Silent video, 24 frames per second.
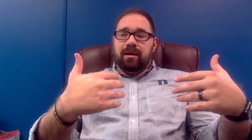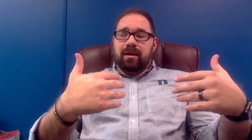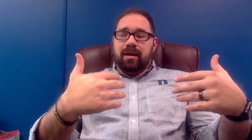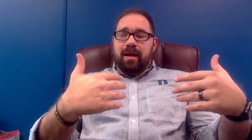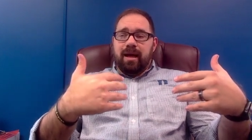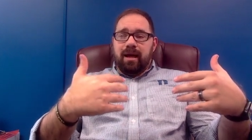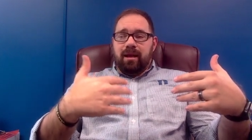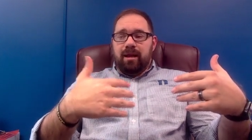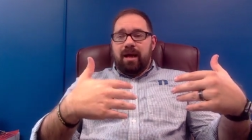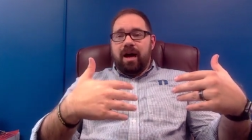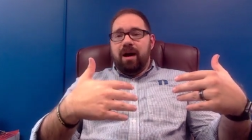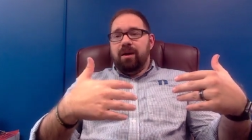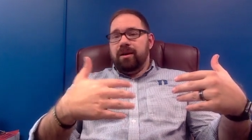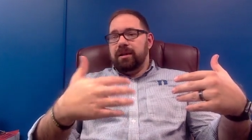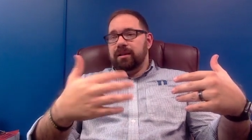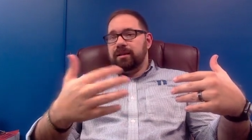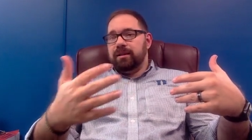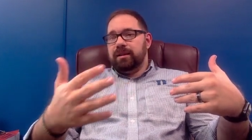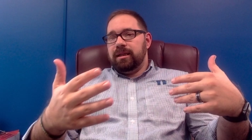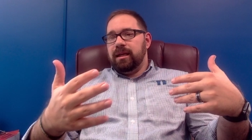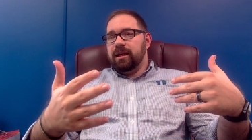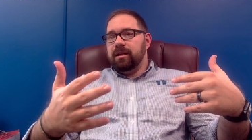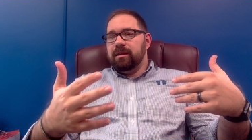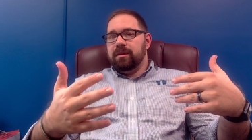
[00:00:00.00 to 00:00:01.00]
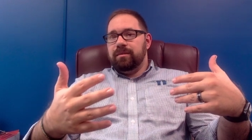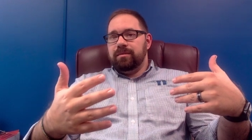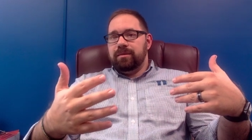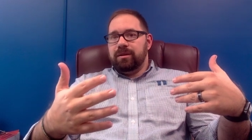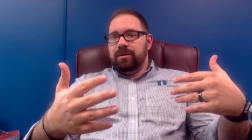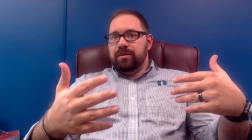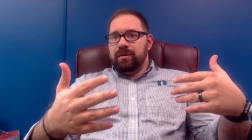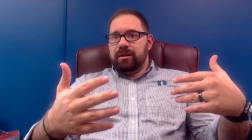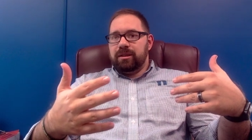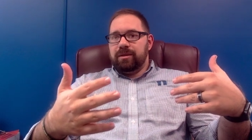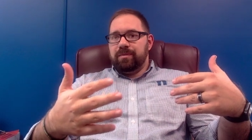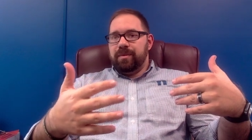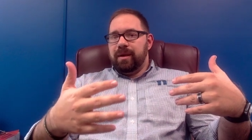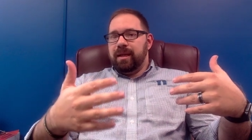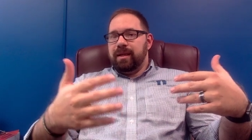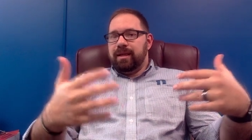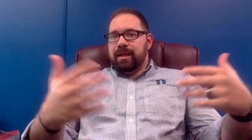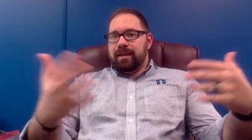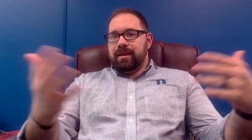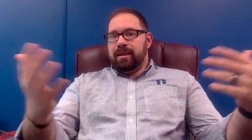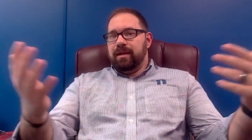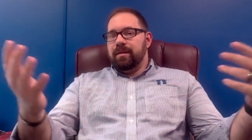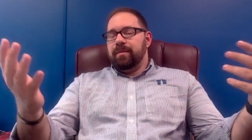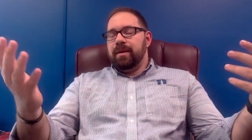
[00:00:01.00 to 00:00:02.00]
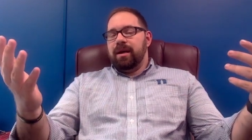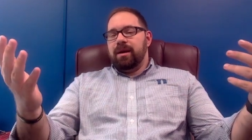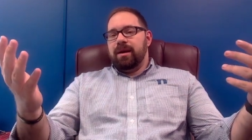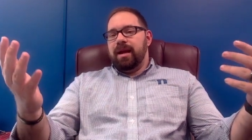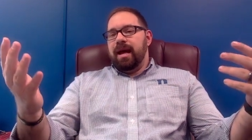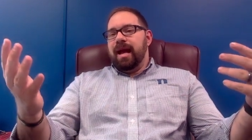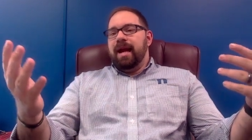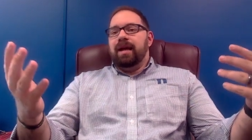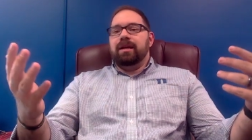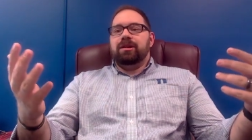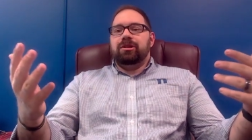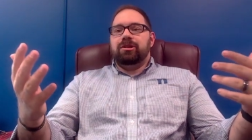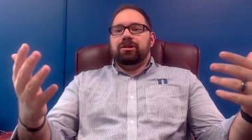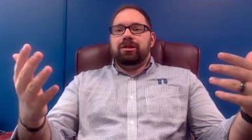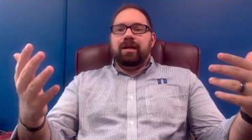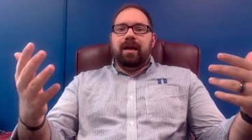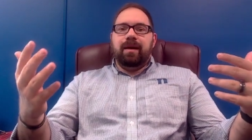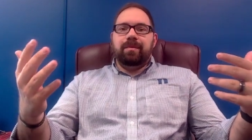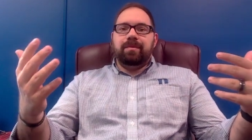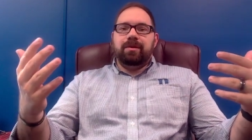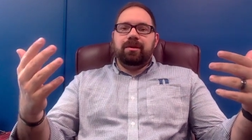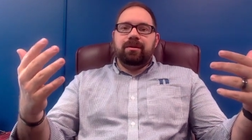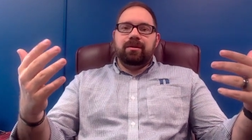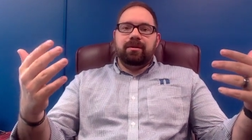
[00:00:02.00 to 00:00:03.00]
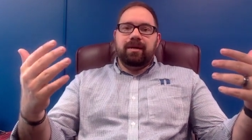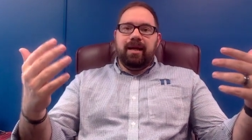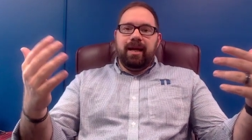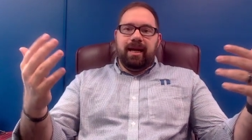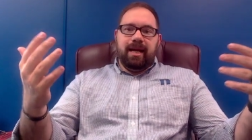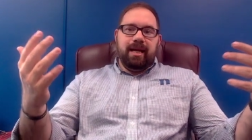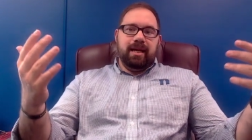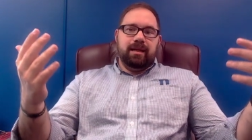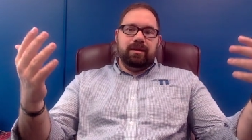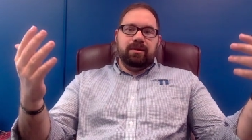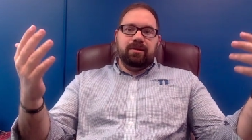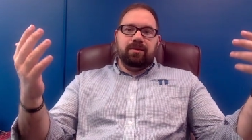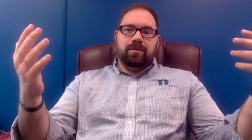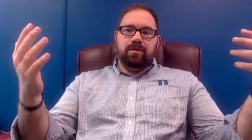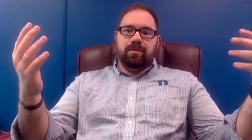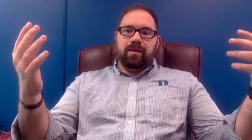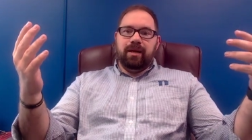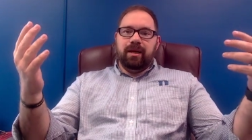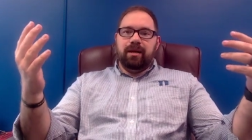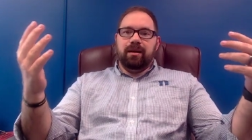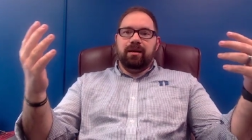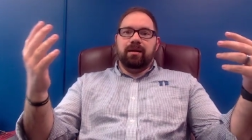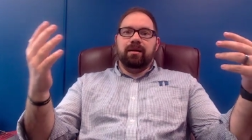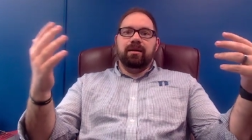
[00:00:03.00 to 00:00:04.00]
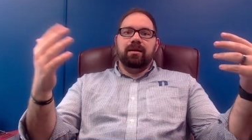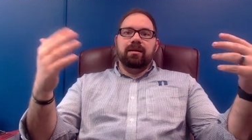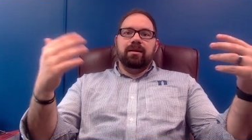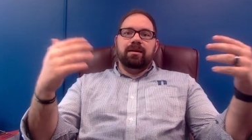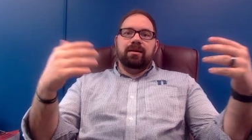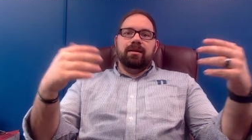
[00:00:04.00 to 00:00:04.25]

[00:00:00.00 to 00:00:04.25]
allow his kingdom to expand. I think about Acts chapter 8, where